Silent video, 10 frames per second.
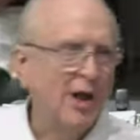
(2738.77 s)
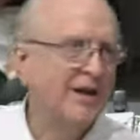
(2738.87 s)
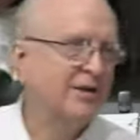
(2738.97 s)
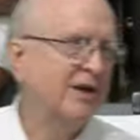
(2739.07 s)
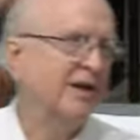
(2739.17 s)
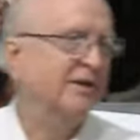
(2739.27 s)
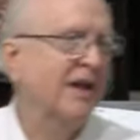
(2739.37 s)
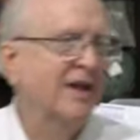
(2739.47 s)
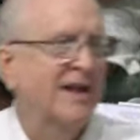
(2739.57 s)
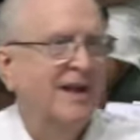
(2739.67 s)
Linda,
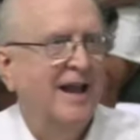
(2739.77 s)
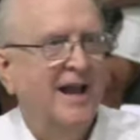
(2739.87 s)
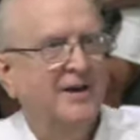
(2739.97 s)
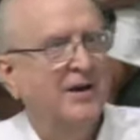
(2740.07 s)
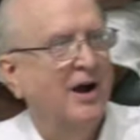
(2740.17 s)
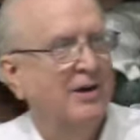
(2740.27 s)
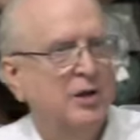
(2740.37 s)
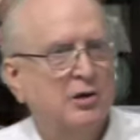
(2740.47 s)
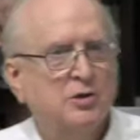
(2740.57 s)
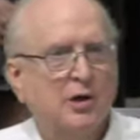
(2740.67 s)

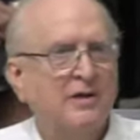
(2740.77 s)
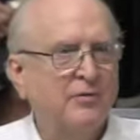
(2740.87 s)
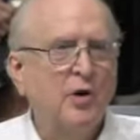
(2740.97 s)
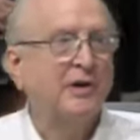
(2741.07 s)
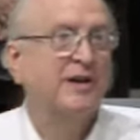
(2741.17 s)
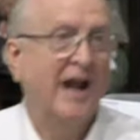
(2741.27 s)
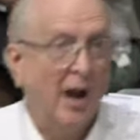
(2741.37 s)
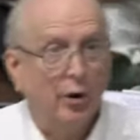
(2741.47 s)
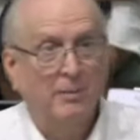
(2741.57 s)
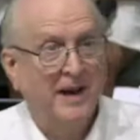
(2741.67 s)
and usually if you
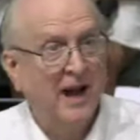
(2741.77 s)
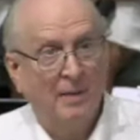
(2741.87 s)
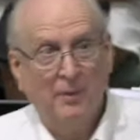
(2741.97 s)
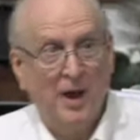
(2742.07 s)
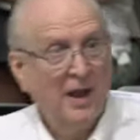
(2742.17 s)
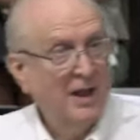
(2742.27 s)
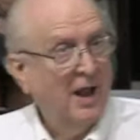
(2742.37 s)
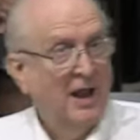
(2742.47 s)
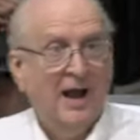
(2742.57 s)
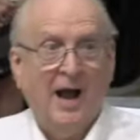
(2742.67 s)
encounter me,
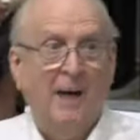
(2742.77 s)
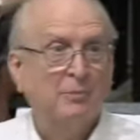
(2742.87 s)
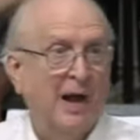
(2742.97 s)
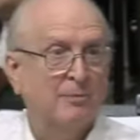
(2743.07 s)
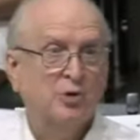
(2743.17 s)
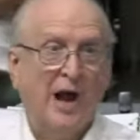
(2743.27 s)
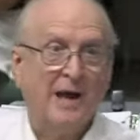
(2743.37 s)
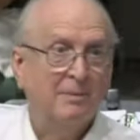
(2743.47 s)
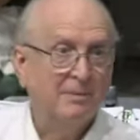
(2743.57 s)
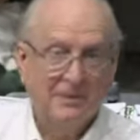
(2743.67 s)

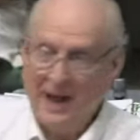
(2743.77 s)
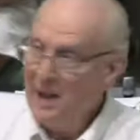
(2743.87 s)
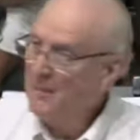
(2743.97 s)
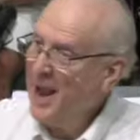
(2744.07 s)
I'm